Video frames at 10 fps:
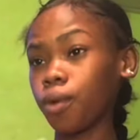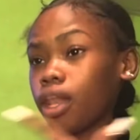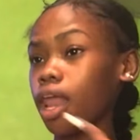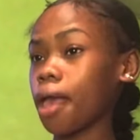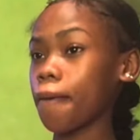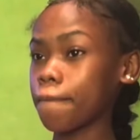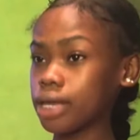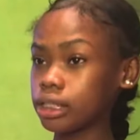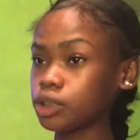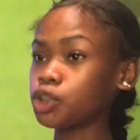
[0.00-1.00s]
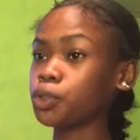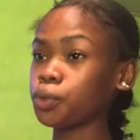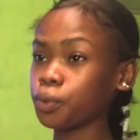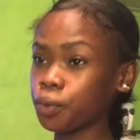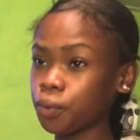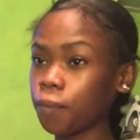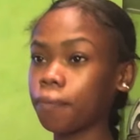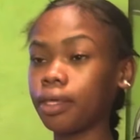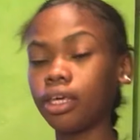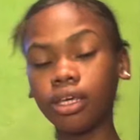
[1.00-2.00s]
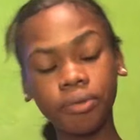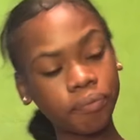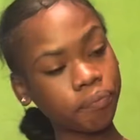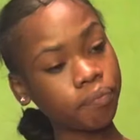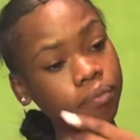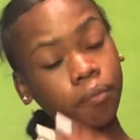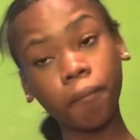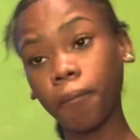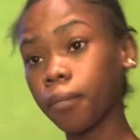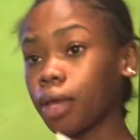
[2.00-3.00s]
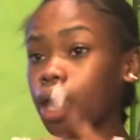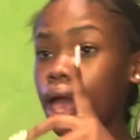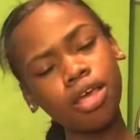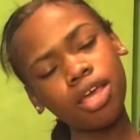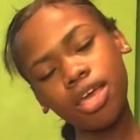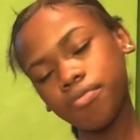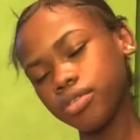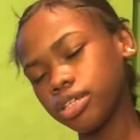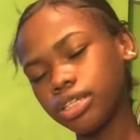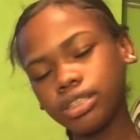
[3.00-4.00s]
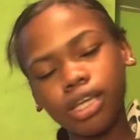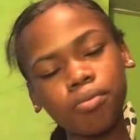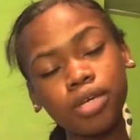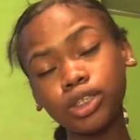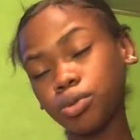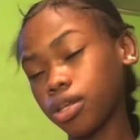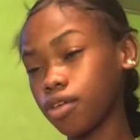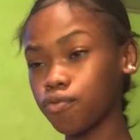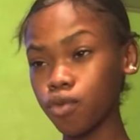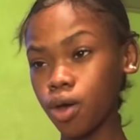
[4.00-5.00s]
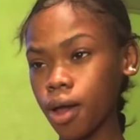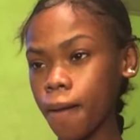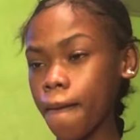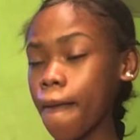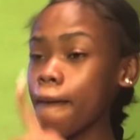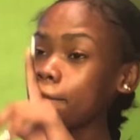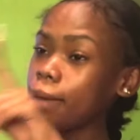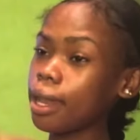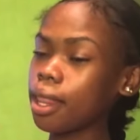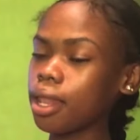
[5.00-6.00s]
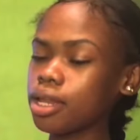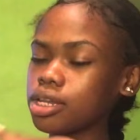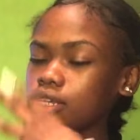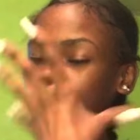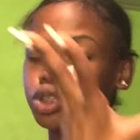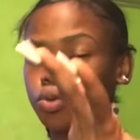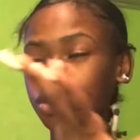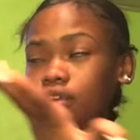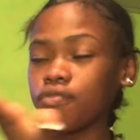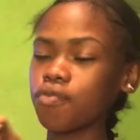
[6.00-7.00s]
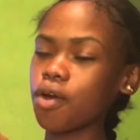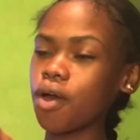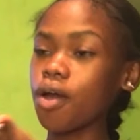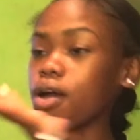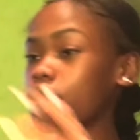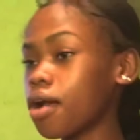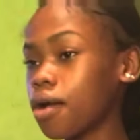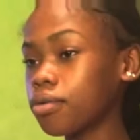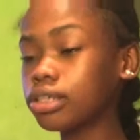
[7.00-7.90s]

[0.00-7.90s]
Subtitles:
and I are meant to be. Could you just give me 24? My heart is 24 hours.